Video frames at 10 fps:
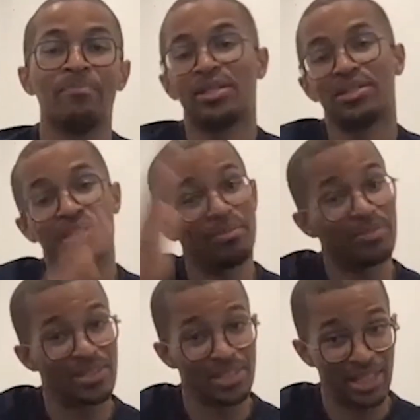Some
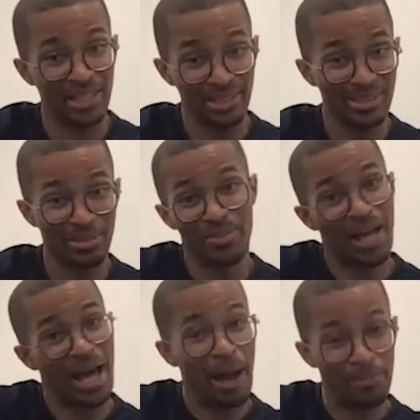of
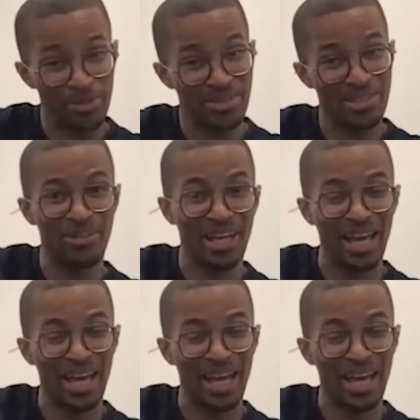the options that we